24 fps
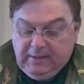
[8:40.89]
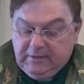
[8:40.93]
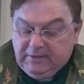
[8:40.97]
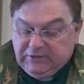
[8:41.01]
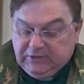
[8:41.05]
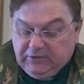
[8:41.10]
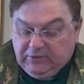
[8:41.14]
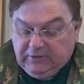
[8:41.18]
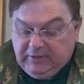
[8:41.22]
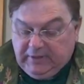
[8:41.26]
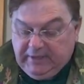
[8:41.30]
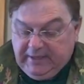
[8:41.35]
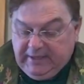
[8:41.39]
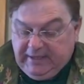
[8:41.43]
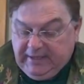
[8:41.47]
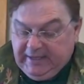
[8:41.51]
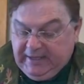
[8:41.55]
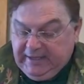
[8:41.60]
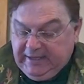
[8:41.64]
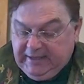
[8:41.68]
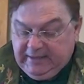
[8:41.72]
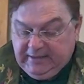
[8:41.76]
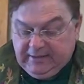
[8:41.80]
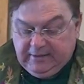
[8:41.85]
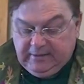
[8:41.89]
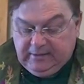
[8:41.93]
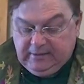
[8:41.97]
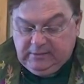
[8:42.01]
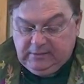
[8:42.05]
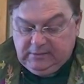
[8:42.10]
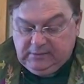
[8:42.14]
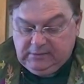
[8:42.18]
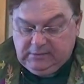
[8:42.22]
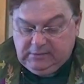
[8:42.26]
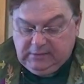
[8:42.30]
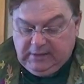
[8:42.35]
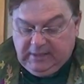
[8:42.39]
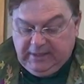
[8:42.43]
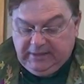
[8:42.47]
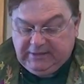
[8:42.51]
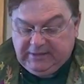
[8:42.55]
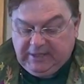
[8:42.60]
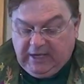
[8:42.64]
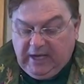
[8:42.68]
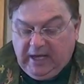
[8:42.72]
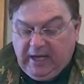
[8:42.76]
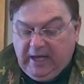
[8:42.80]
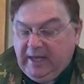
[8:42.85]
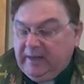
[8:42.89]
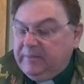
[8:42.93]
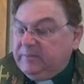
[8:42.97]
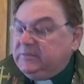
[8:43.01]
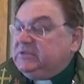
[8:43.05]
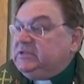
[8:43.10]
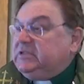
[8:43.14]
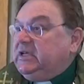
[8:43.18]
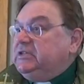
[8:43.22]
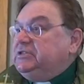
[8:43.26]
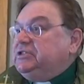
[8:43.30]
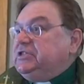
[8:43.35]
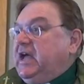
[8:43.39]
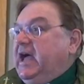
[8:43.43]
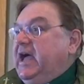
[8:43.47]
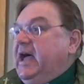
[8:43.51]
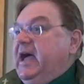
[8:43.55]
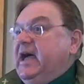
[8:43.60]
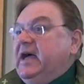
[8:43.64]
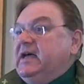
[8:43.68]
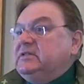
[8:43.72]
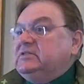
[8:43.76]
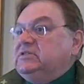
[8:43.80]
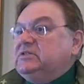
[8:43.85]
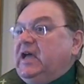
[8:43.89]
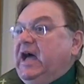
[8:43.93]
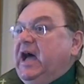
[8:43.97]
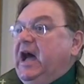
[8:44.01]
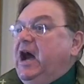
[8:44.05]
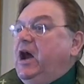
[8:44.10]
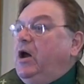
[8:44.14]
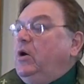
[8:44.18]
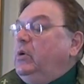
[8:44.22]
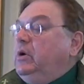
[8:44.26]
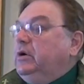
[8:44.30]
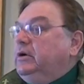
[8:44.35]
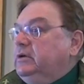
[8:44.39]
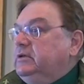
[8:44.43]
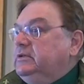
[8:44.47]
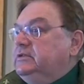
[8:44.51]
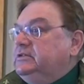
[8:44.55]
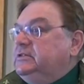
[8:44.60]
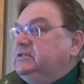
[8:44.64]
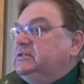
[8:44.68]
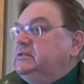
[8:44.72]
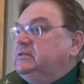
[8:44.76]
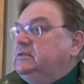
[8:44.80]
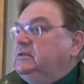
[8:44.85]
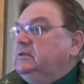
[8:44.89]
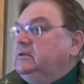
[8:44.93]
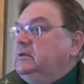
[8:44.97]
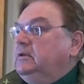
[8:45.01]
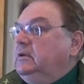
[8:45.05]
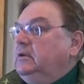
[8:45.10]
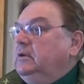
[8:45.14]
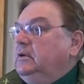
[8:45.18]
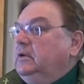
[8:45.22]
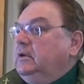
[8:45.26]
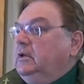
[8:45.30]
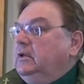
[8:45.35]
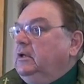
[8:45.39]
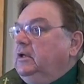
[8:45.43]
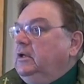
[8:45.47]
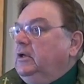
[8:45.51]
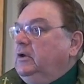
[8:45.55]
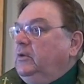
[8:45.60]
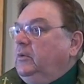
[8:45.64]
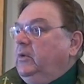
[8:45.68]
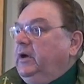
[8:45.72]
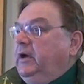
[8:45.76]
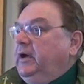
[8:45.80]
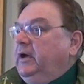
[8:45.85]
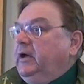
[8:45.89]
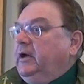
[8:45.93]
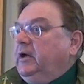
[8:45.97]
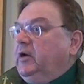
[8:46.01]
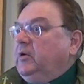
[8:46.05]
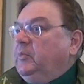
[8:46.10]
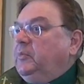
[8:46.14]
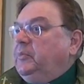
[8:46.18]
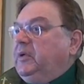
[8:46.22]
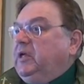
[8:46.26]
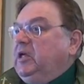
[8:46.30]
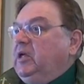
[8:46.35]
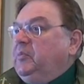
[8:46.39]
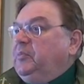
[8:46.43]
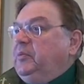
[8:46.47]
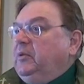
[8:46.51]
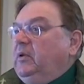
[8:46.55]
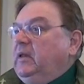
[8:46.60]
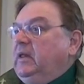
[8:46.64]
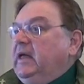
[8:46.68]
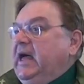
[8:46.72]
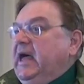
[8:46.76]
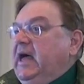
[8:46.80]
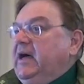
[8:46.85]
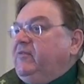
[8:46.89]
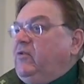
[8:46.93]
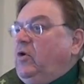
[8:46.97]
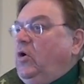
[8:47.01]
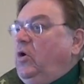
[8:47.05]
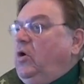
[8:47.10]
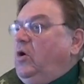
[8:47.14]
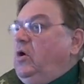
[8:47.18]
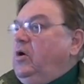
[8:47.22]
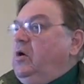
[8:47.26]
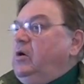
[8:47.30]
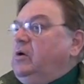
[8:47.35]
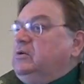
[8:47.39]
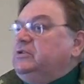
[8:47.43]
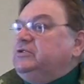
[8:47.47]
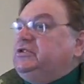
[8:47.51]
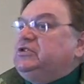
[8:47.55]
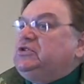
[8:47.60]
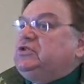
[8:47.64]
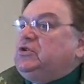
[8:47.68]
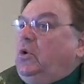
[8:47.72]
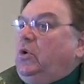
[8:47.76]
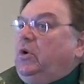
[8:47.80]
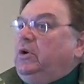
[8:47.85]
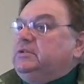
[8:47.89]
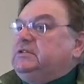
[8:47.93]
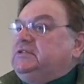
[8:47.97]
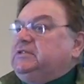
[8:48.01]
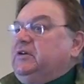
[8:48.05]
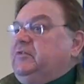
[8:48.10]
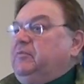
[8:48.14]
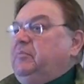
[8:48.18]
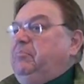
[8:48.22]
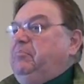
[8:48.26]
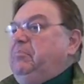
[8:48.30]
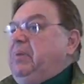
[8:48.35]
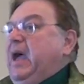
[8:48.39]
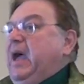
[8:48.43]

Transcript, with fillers: Certainly in a time such as ours, where people have all sorts of